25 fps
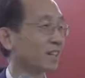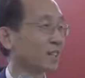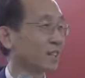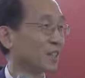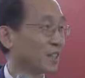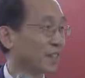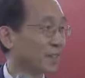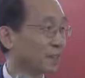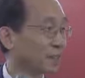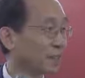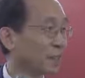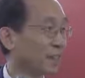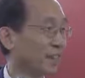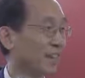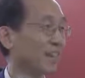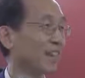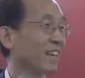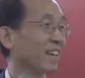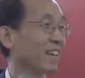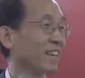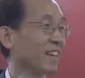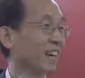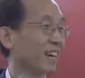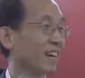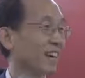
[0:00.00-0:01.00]

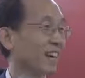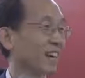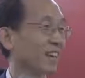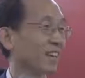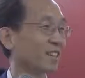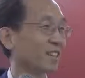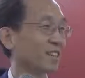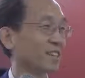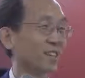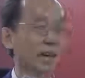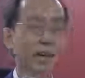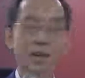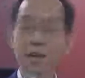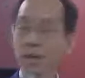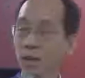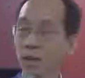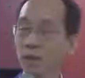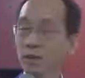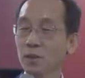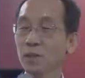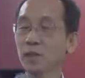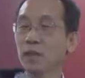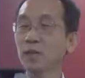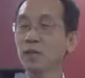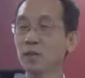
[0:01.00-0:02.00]
TV, and
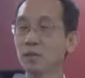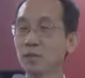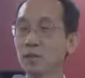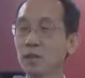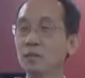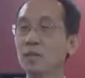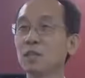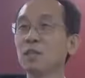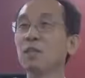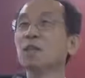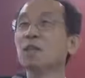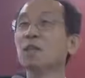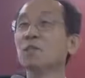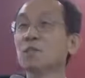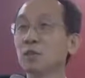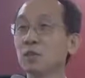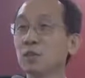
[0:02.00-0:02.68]
I think in the near